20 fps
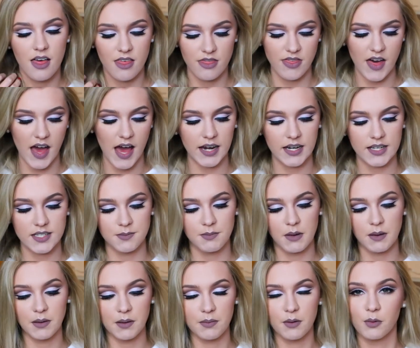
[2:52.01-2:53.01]
that is
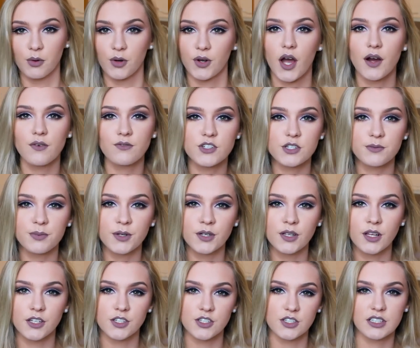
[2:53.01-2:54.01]
maybe a bit more
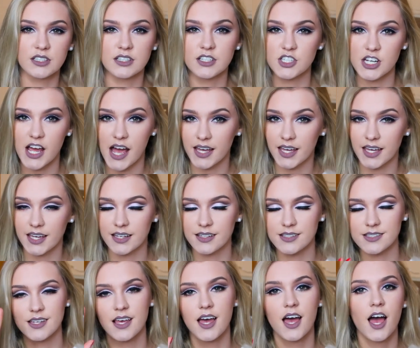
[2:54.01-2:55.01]
comfortable underneath a
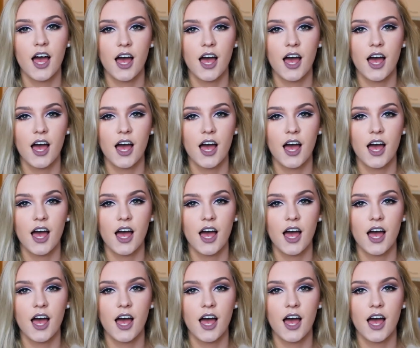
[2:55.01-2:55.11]
jacket.